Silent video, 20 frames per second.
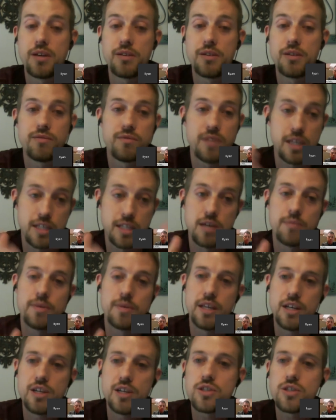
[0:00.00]
they tell me
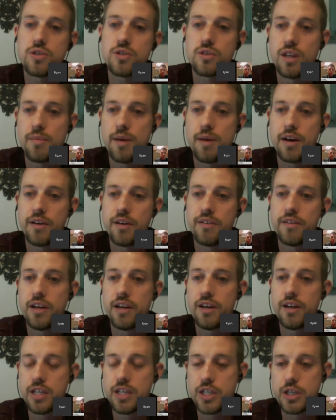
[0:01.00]
their story about
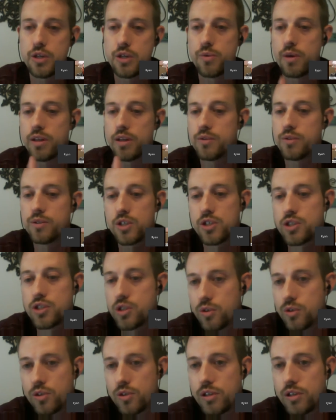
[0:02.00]
their injury, whether it was a
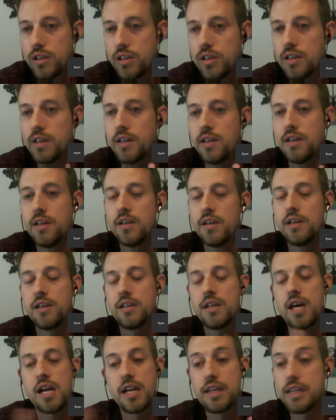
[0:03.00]
shoulder, a
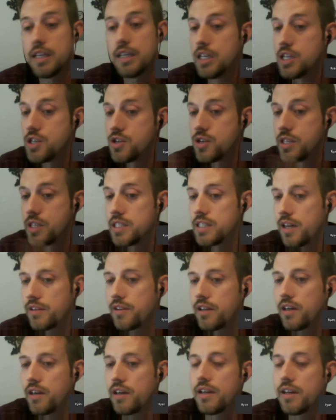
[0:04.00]
lot of knee injuries out
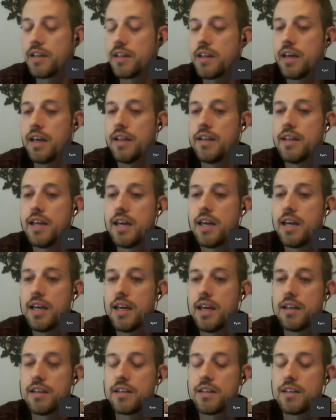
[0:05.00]
there, and
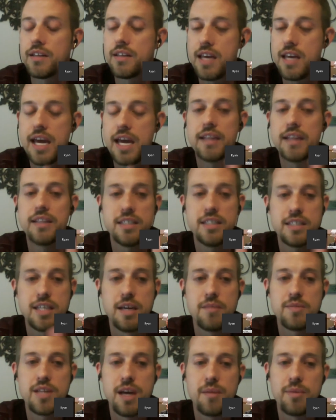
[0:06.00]
they had these
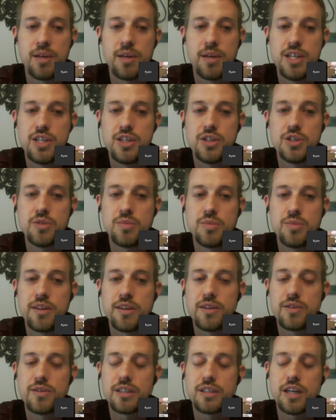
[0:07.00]
same type of issues. But
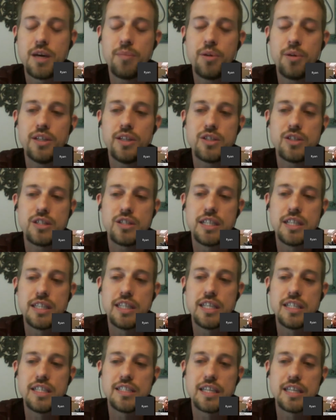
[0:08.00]
there was a couple interesting
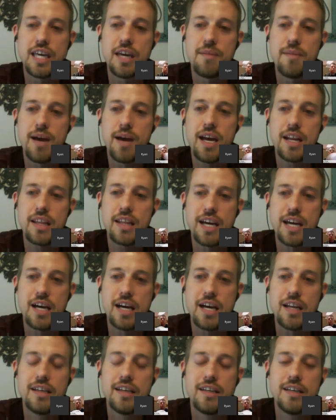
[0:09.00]
things that came out of
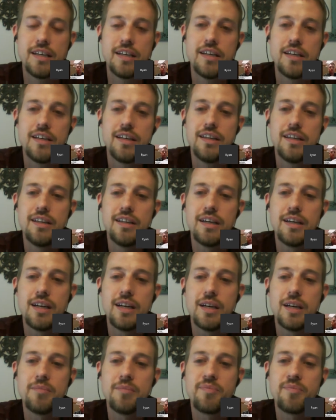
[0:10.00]
that.
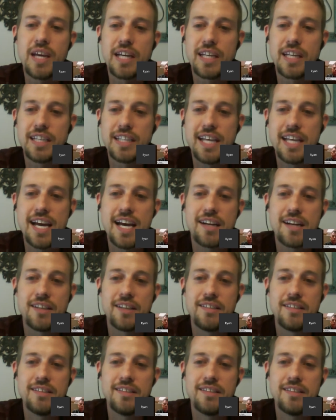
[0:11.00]
Get that hat on.